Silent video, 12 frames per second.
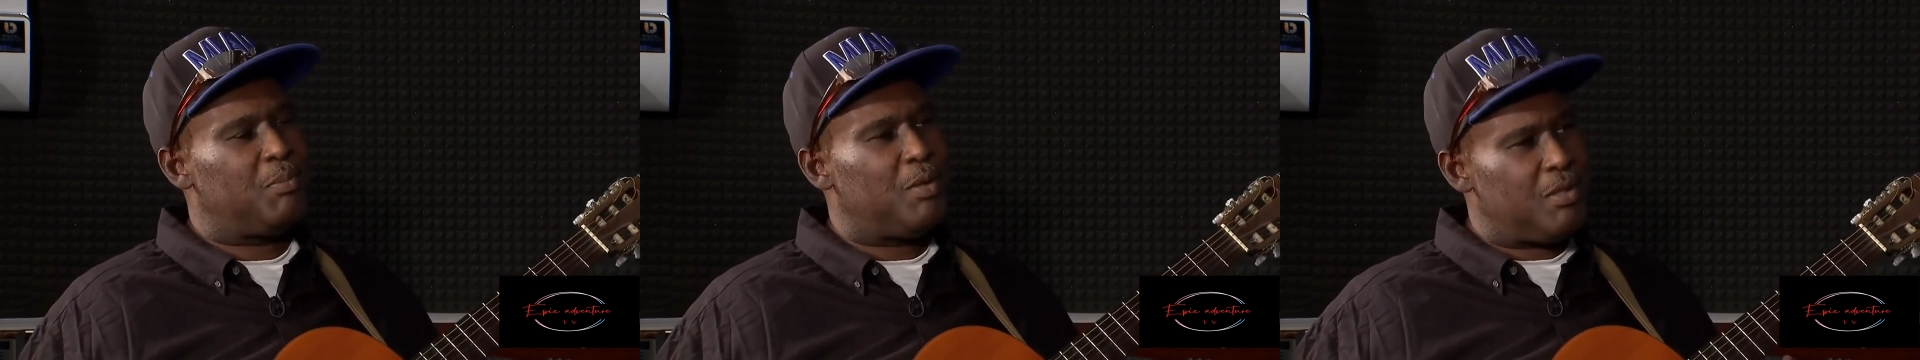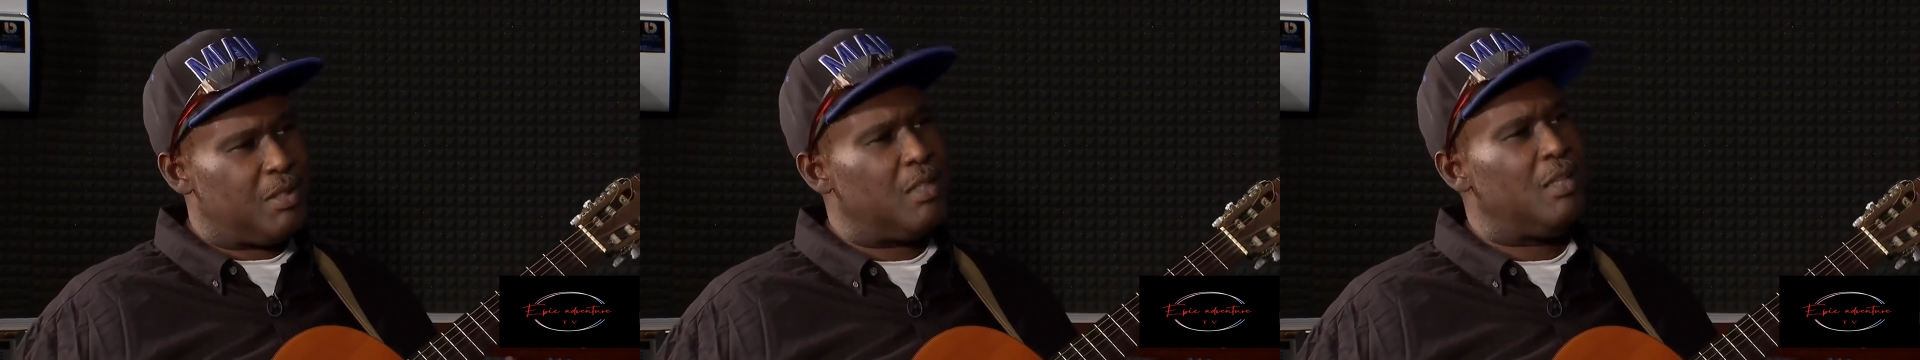
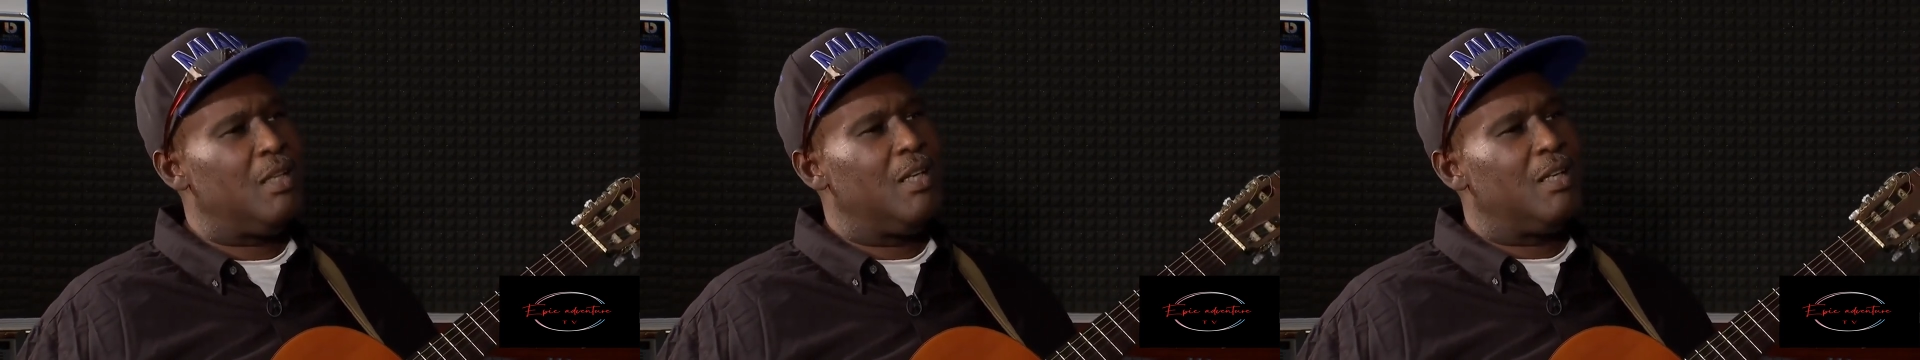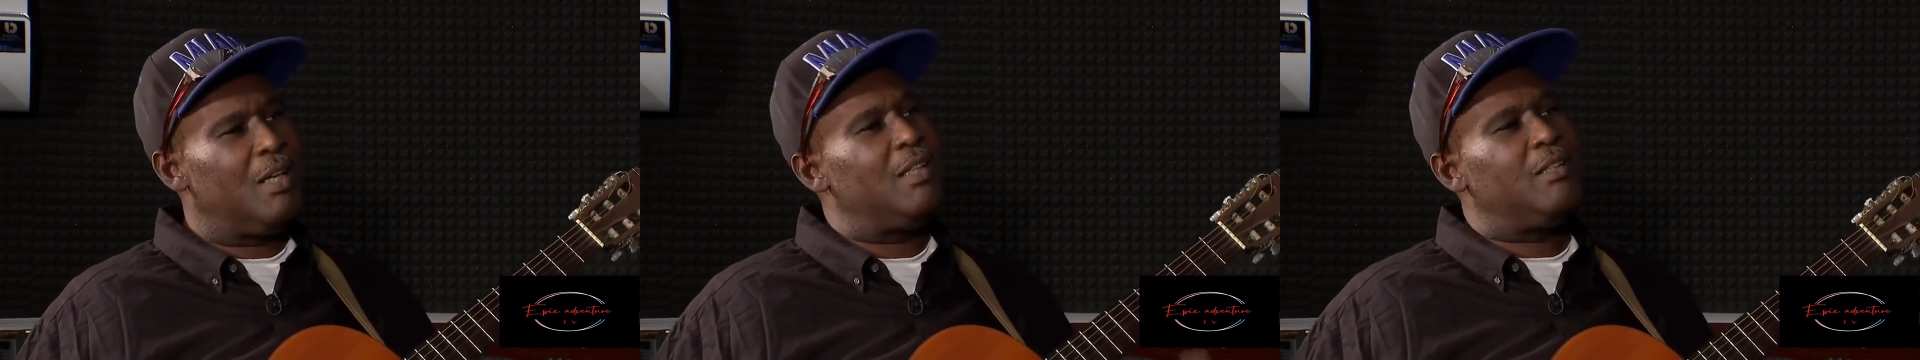person,
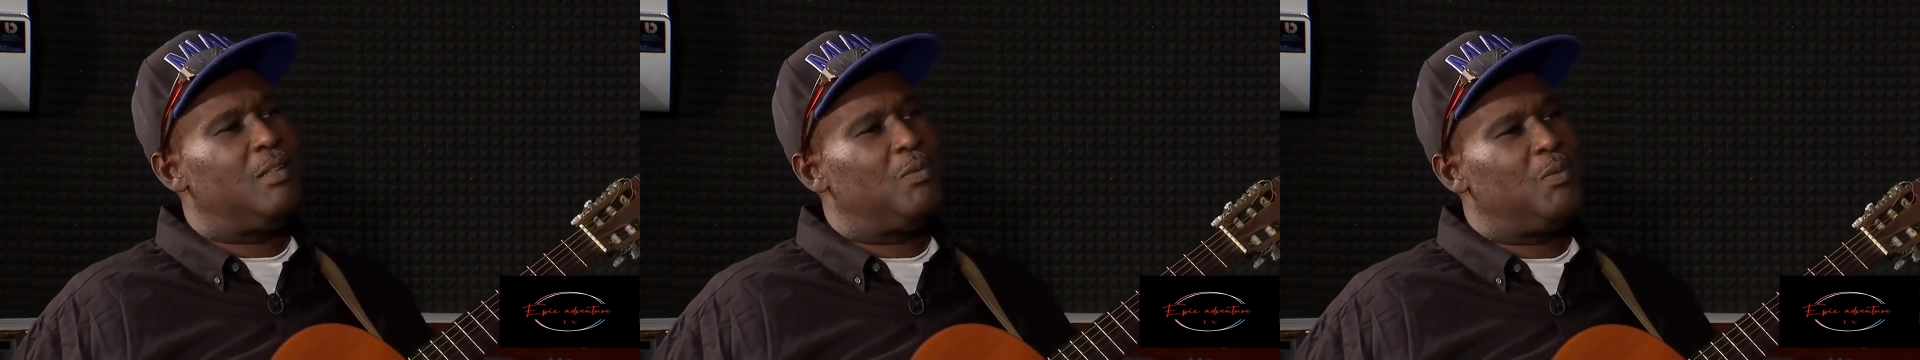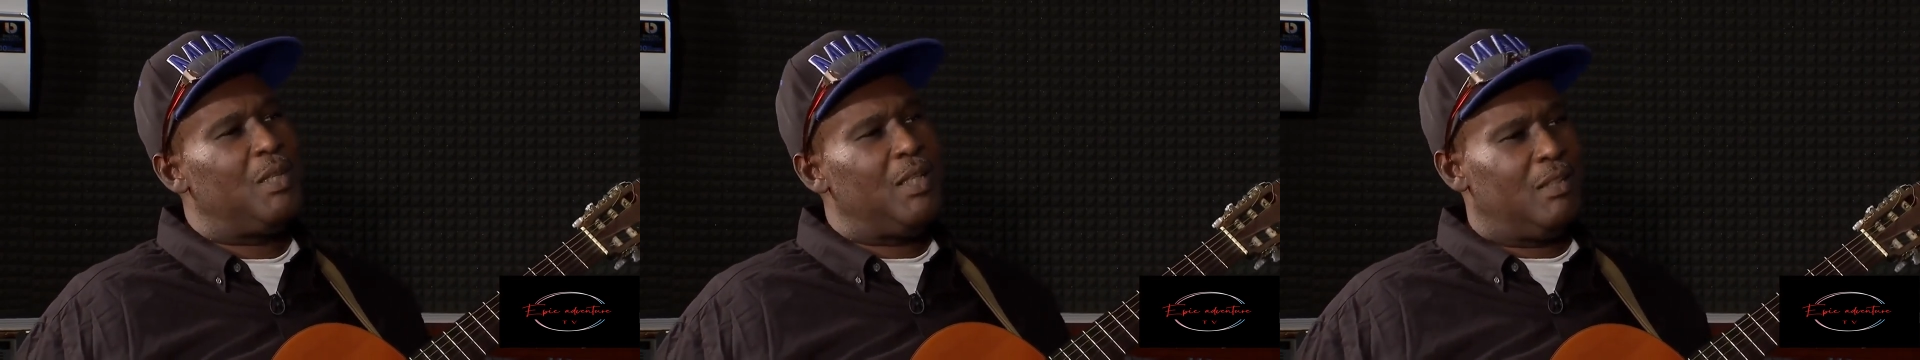I did
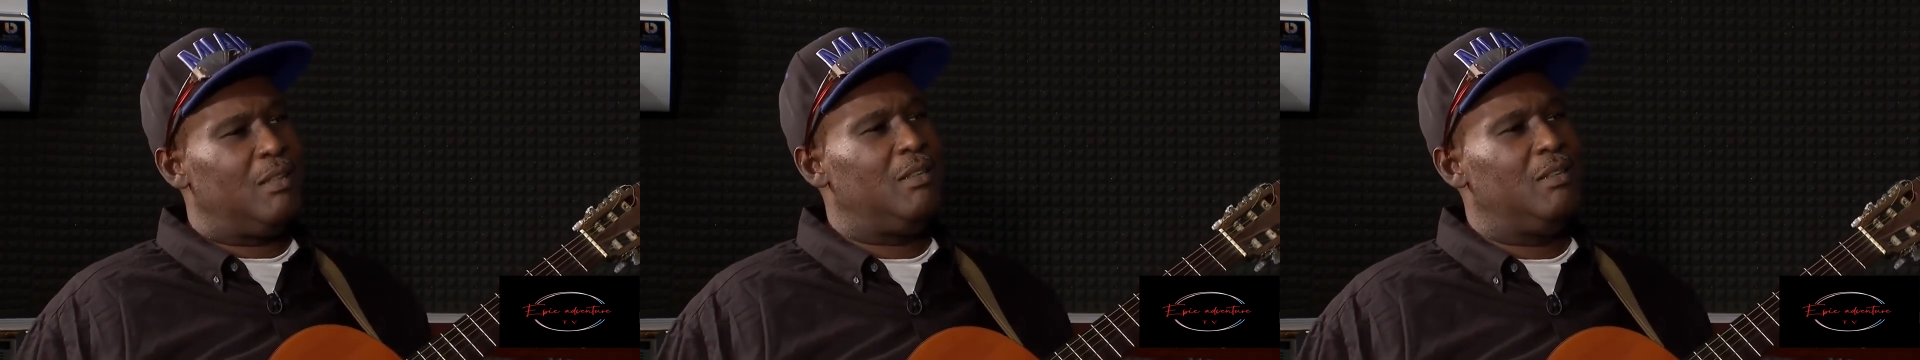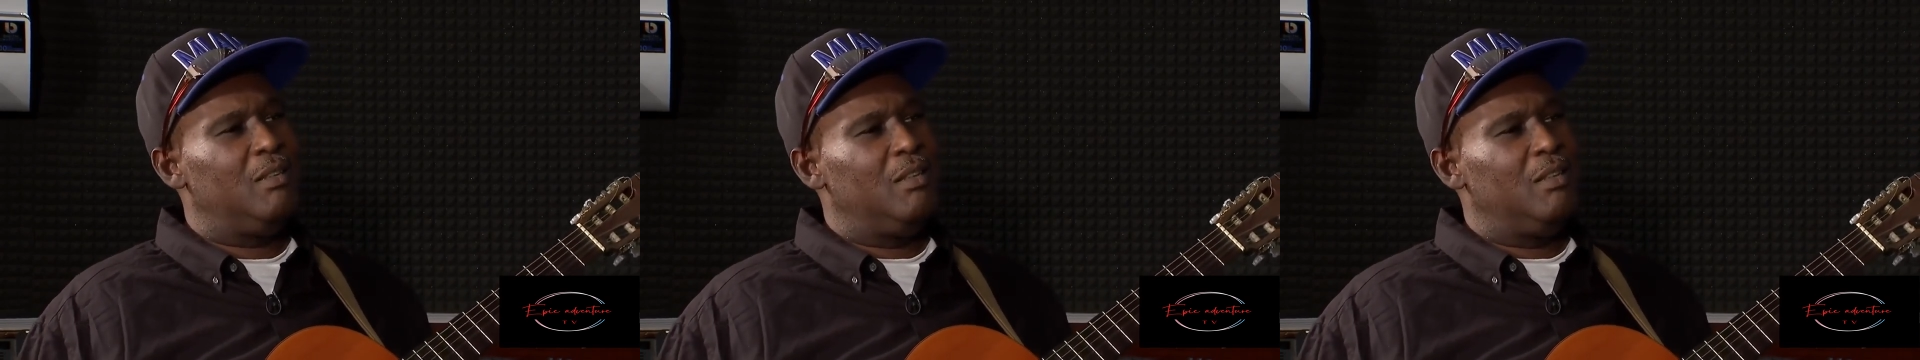well.